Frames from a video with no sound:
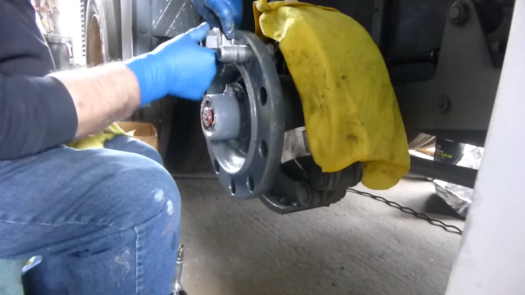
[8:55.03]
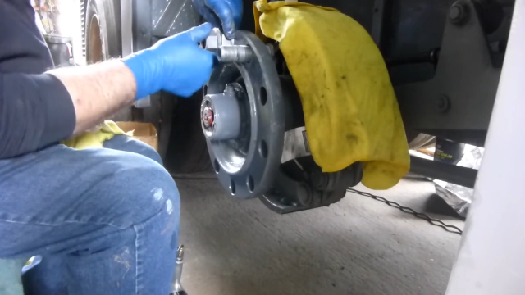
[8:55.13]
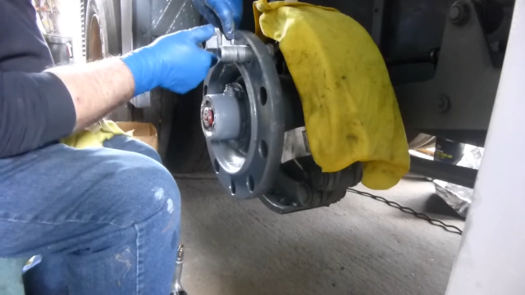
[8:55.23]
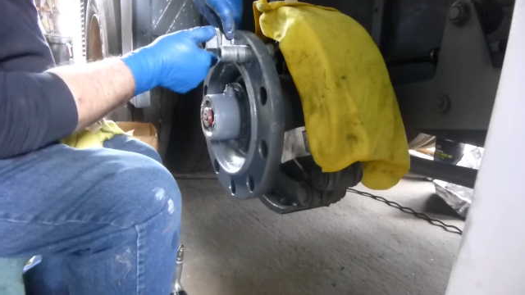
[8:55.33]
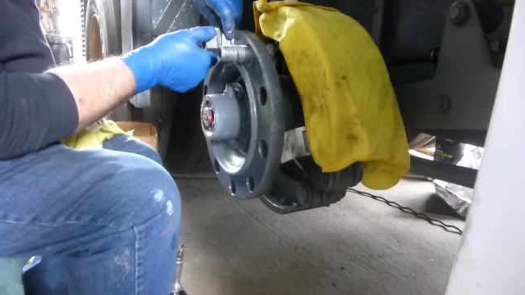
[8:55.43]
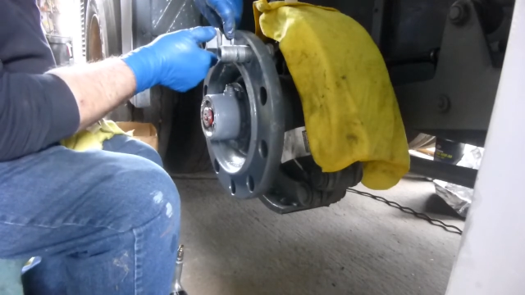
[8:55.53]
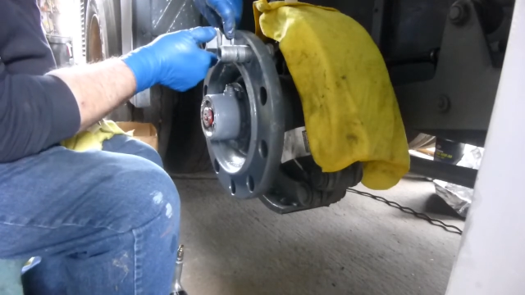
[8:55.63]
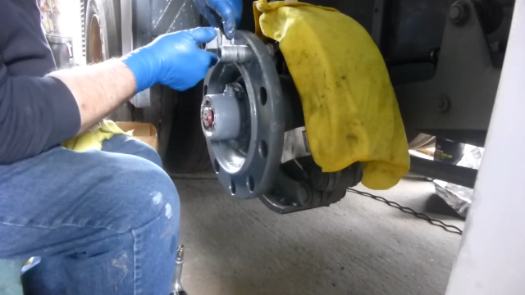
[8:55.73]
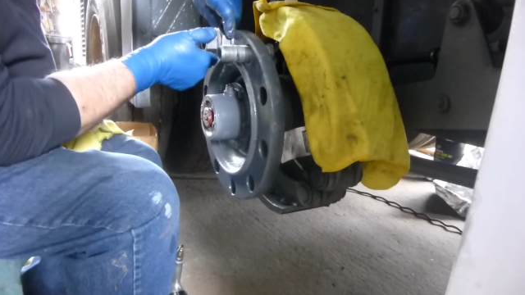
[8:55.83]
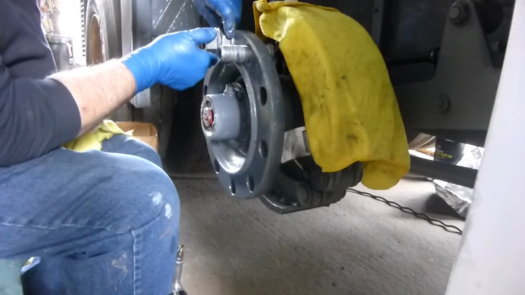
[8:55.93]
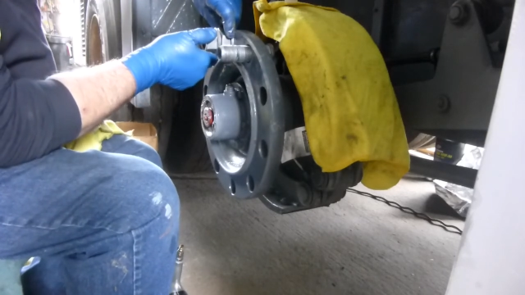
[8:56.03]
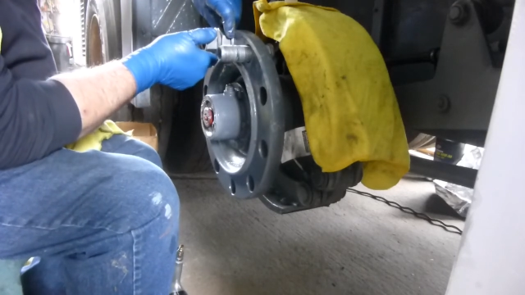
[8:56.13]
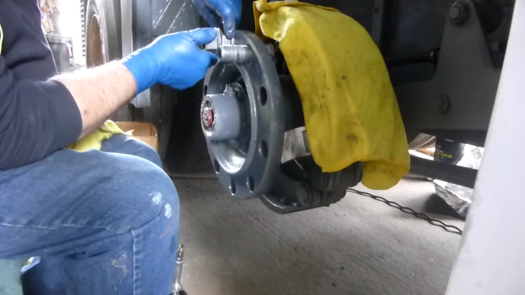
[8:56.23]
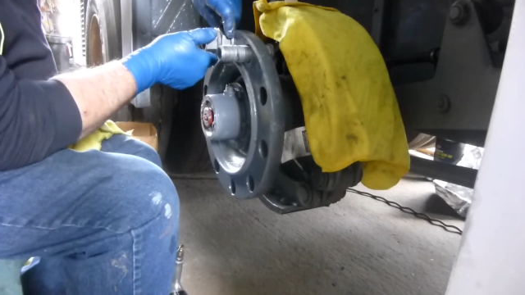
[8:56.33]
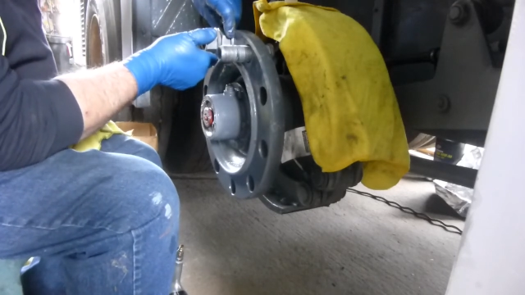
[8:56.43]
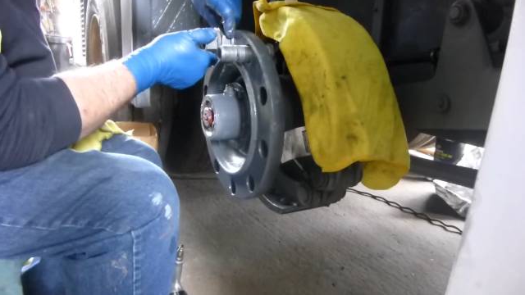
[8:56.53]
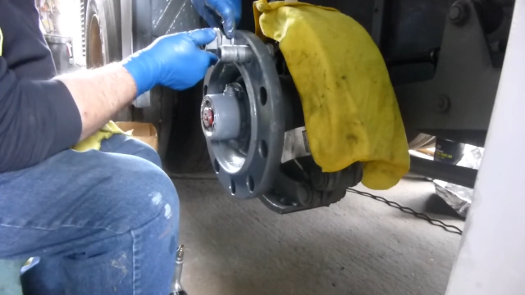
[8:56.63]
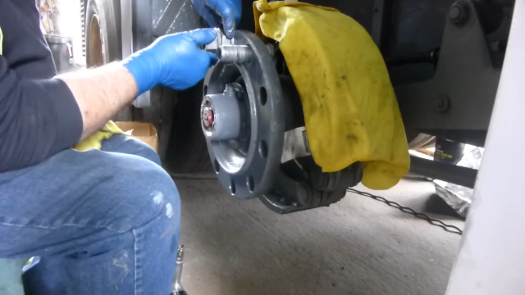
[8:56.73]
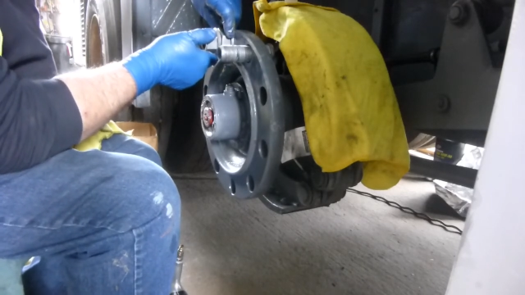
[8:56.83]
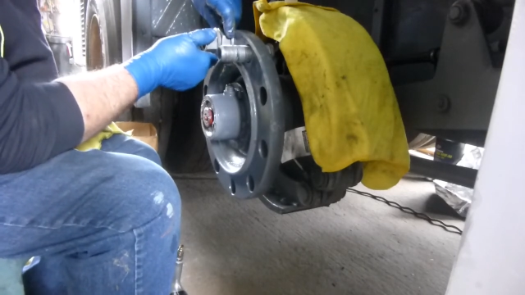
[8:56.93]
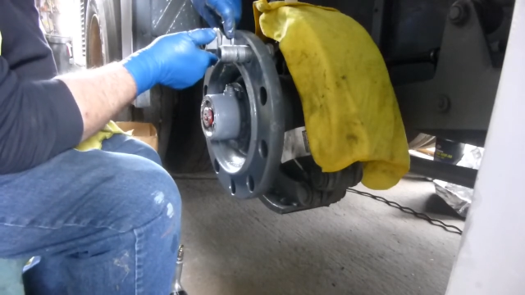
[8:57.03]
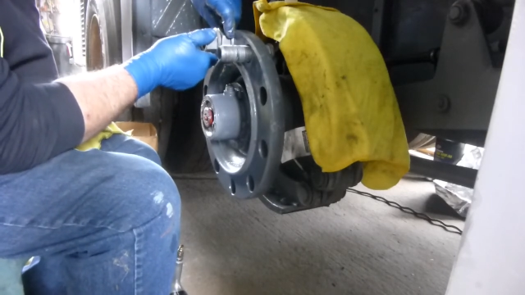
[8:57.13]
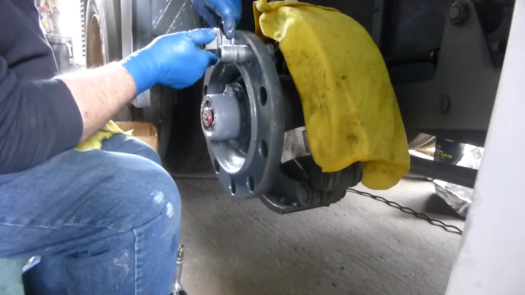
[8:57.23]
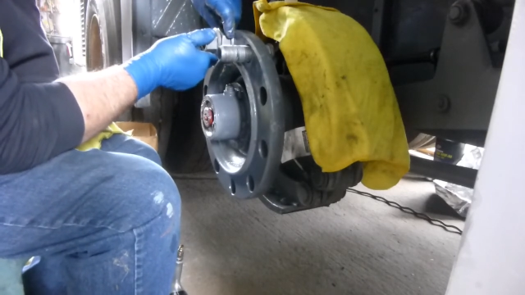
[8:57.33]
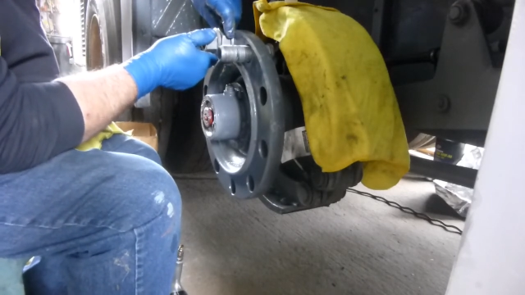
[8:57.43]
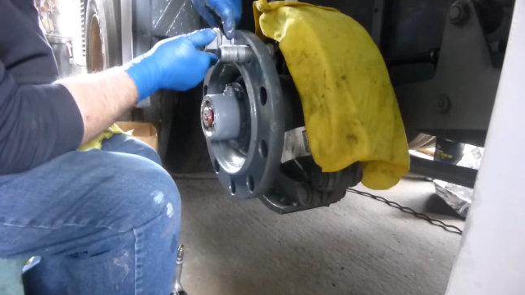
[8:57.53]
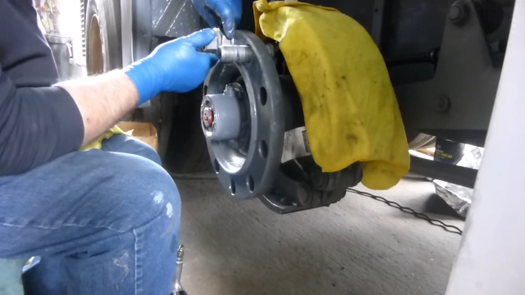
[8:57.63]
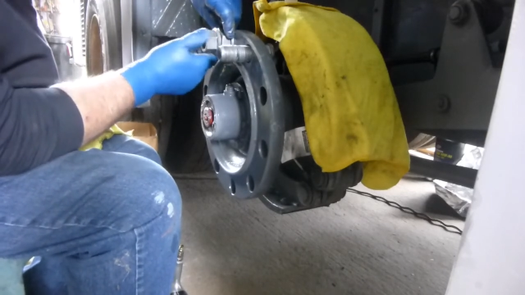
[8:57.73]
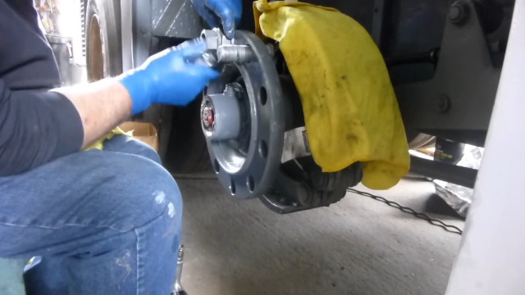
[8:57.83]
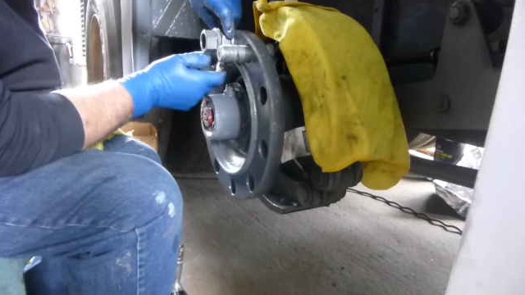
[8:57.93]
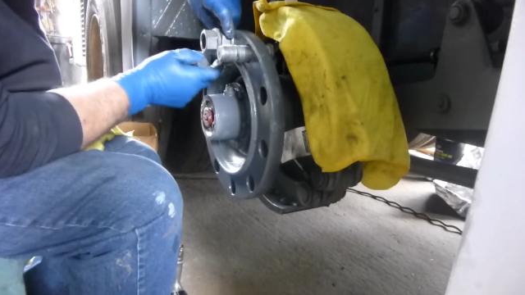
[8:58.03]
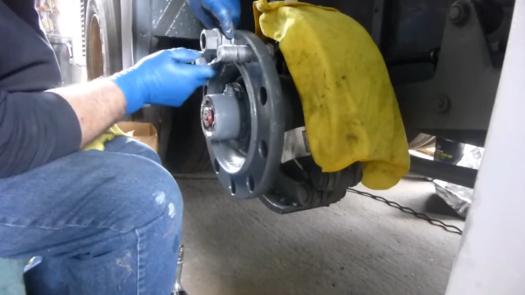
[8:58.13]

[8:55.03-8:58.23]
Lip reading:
[unreadable: no face in view]